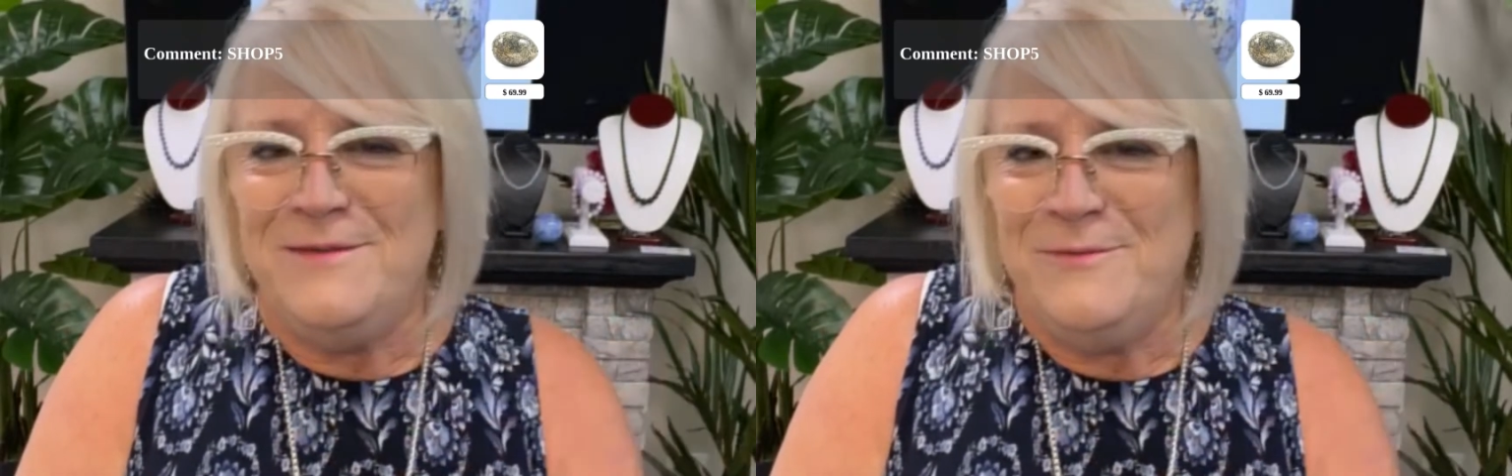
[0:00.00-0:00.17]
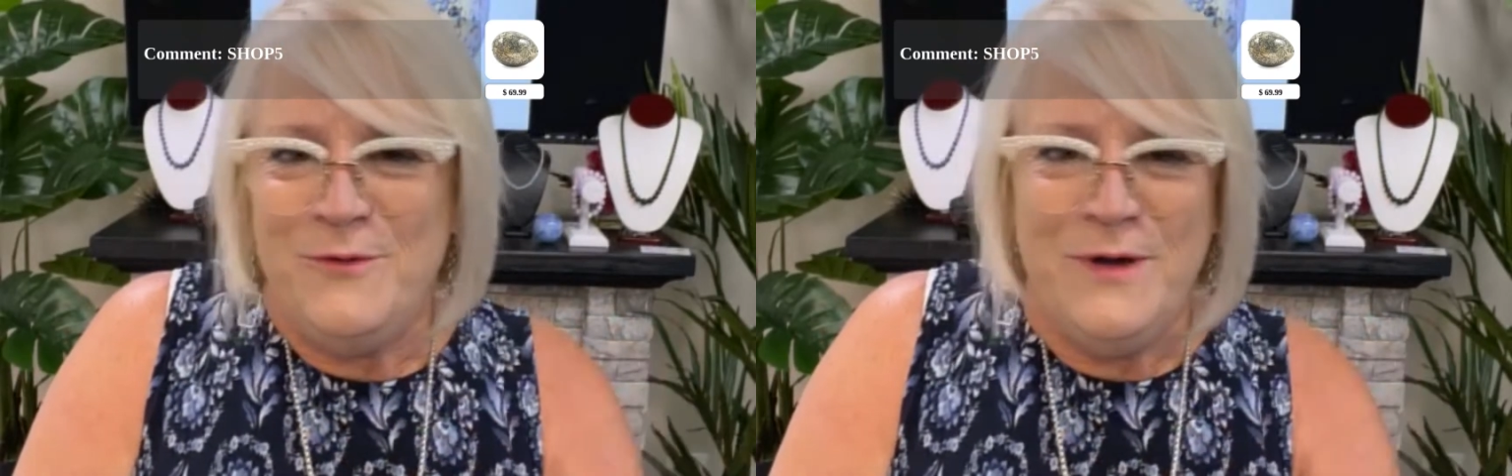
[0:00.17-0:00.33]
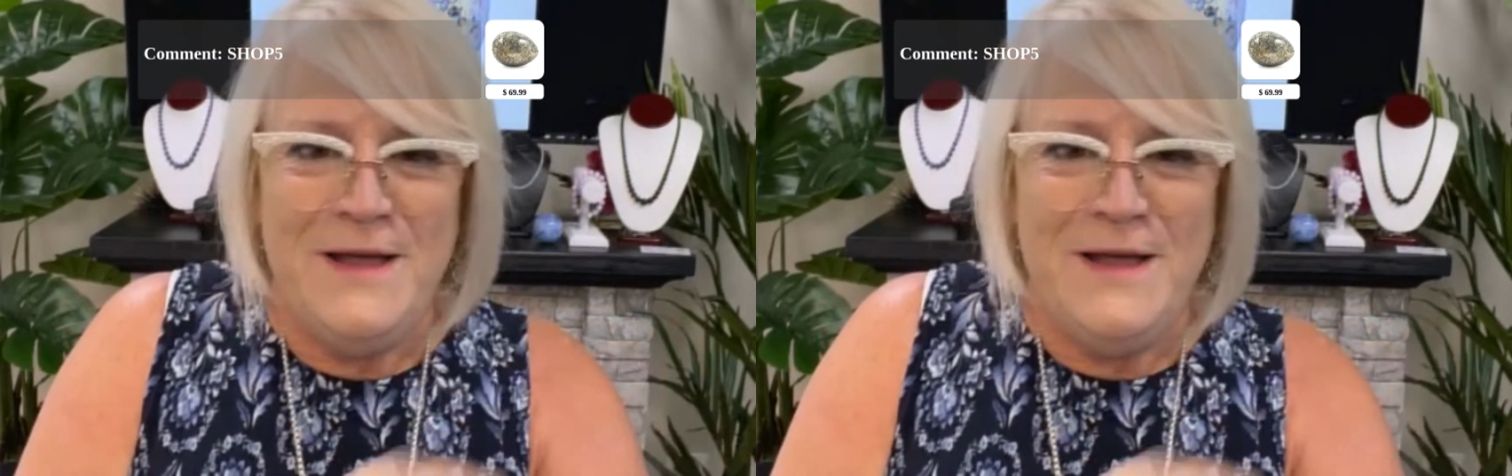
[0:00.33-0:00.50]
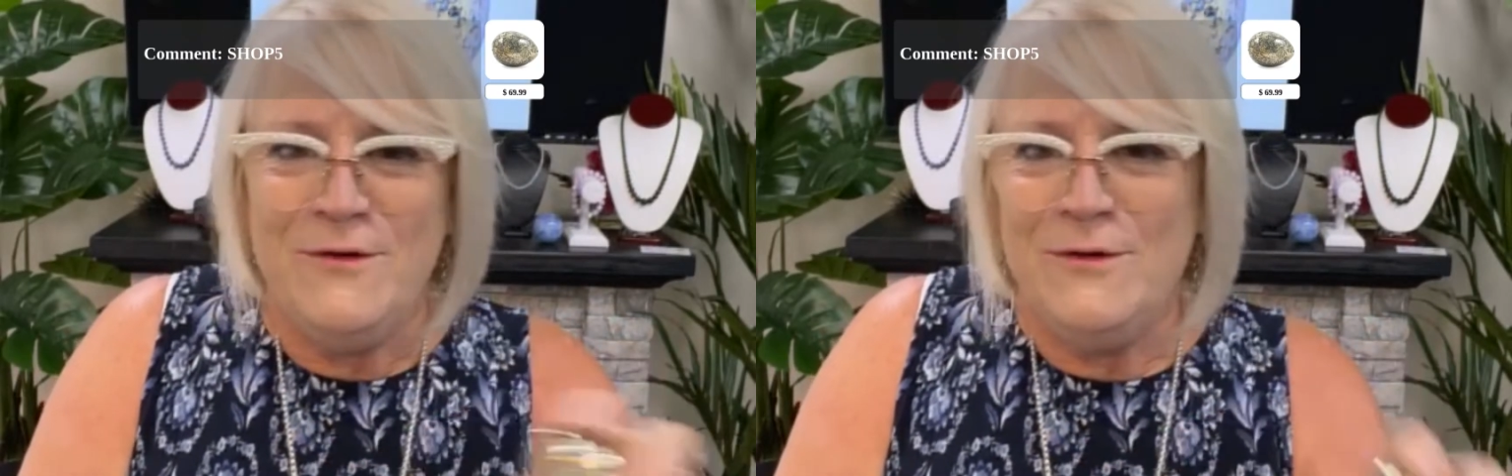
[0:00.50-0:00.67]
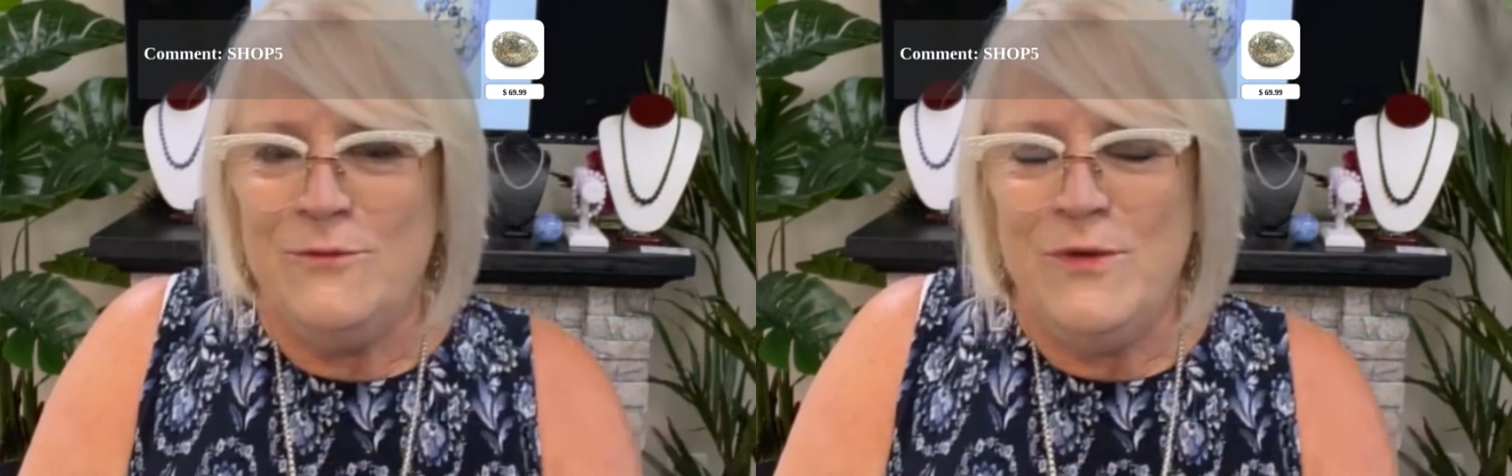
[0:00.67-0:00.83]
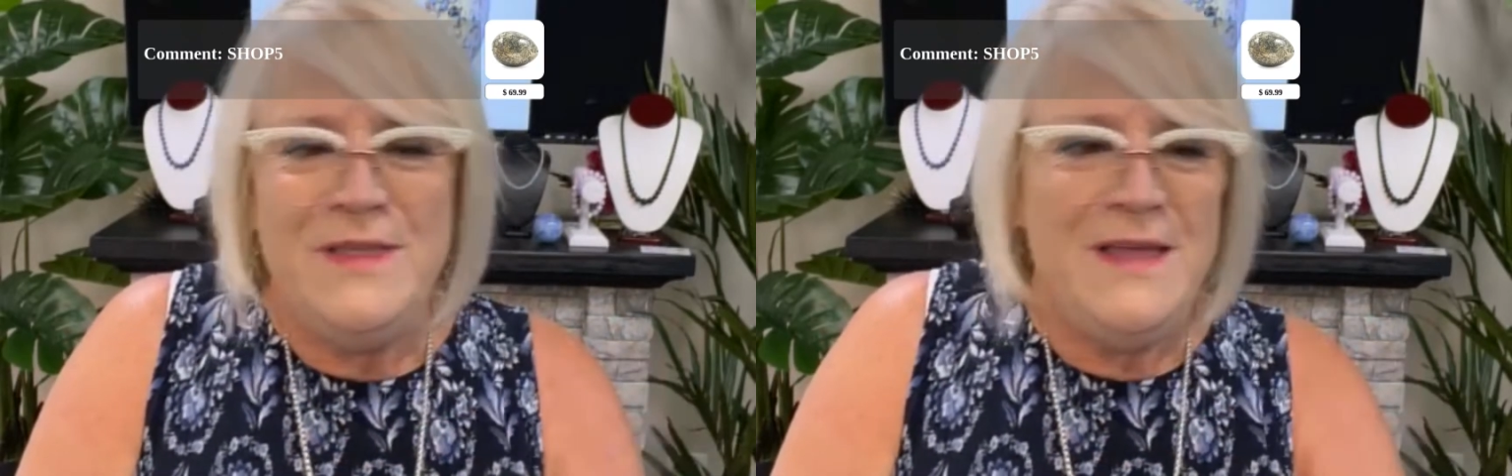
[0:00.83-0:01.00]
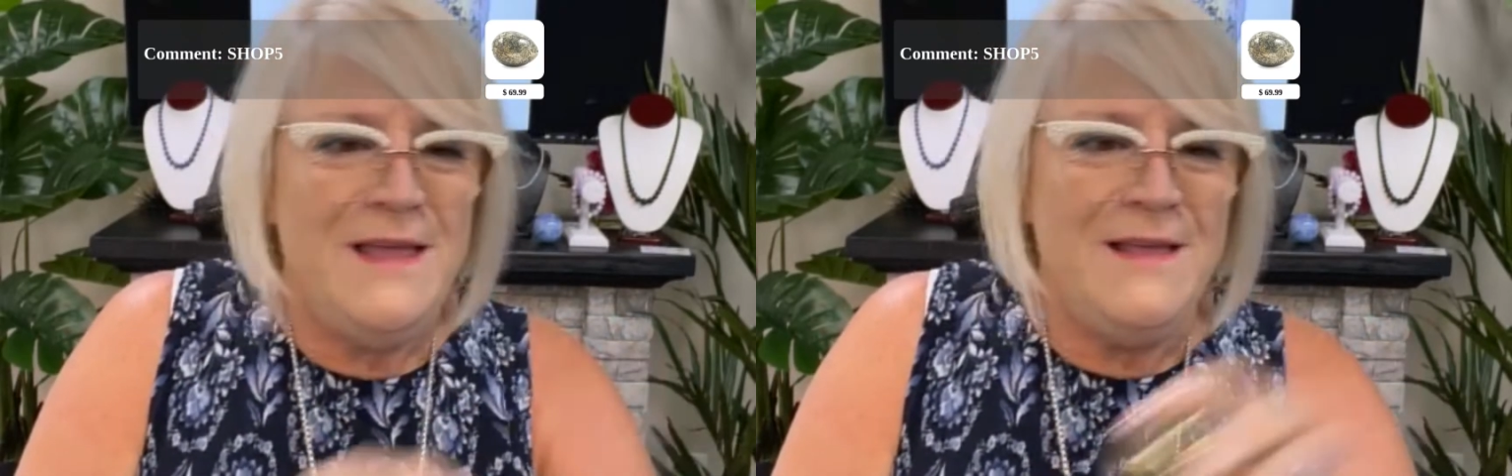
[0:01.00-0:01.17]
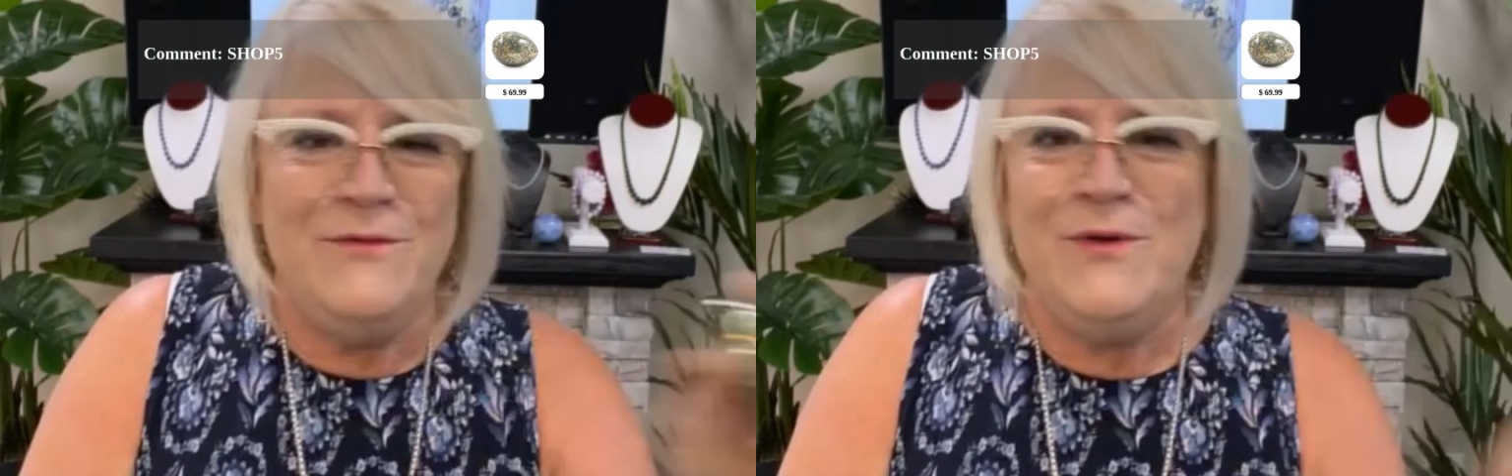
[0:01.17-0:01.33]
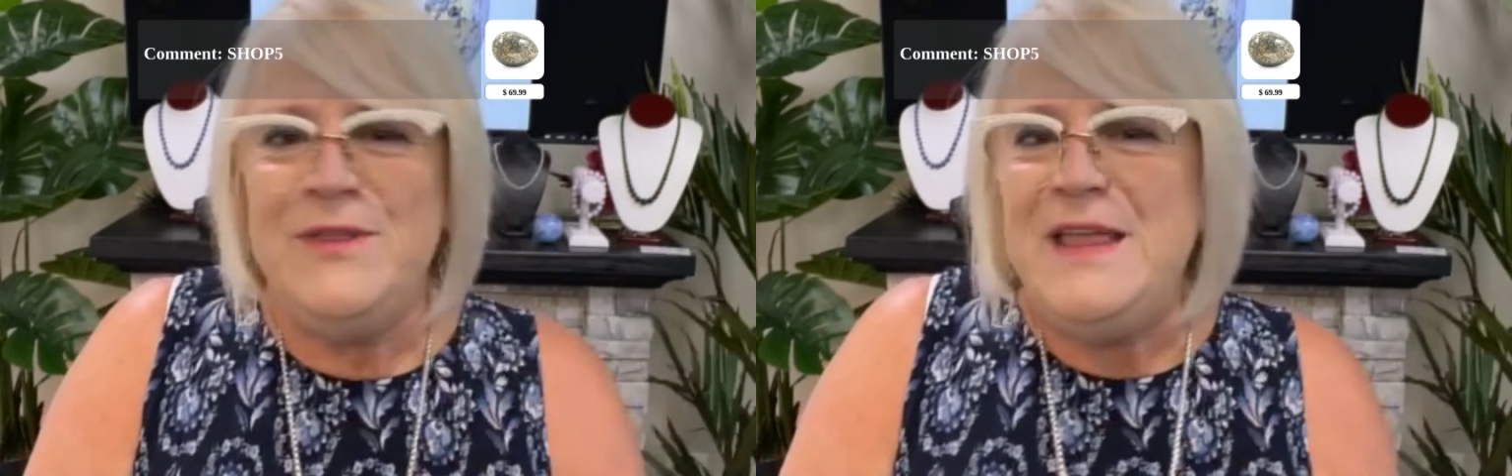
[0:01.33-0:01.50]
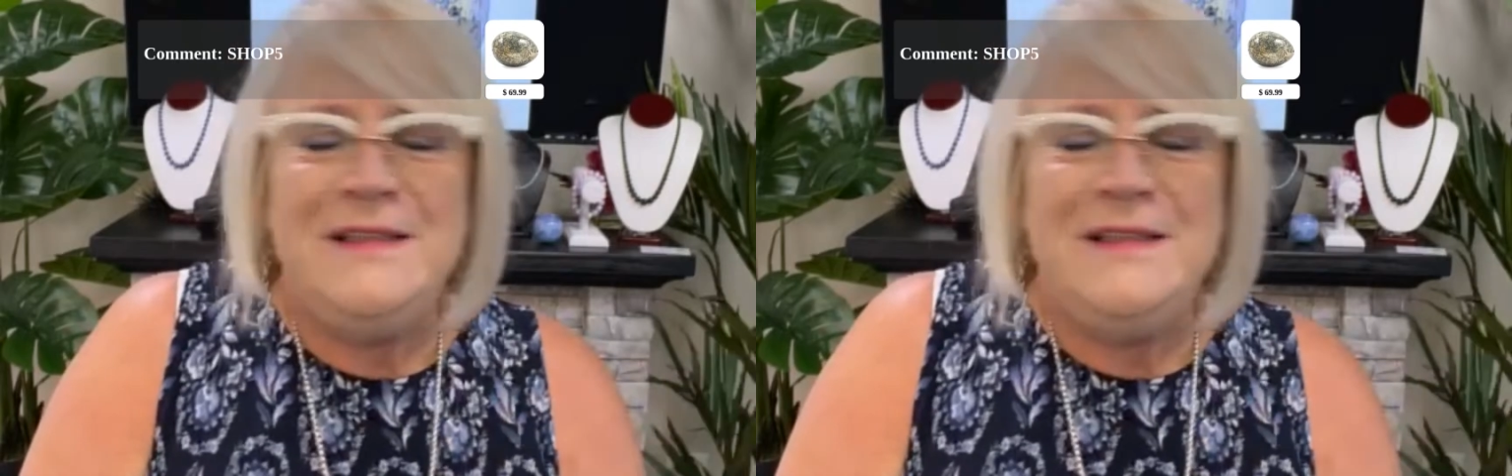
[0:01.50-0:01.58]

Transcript: whatever where they